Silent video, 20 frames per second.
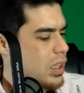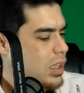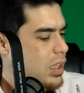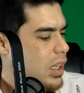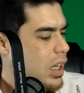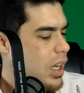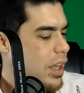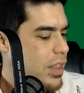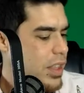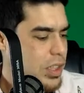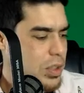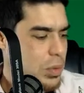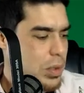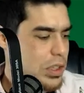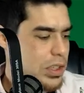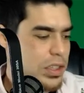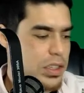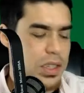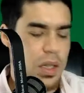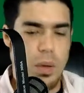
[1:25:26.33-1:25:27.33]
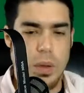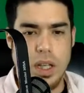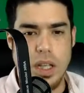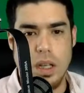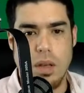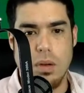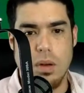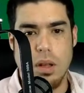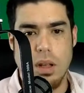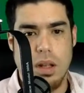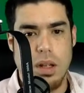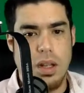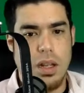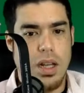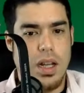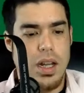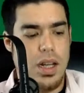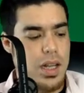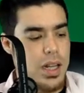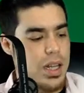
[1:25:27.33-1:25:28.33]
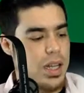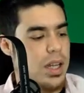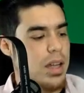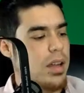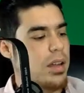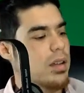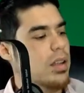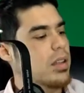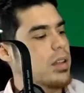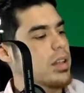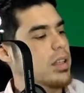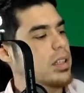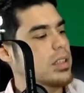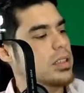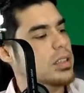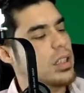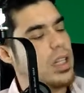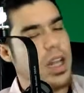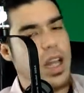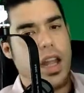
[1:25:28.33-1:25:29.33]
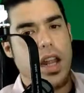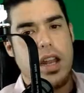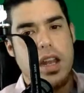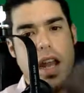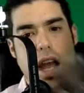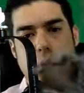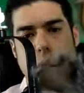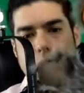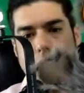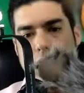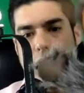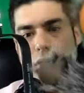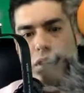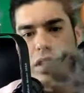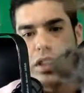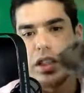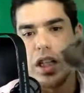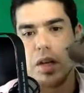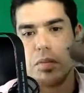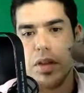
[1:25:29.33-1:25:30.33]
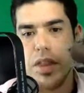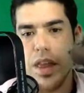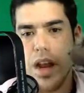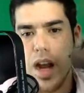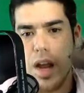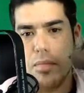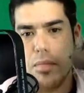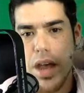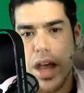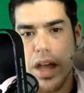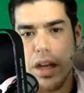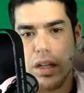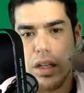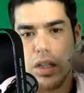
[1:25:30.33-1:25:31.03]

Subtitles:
This one's so cute. Now, there was a gentleman that I met.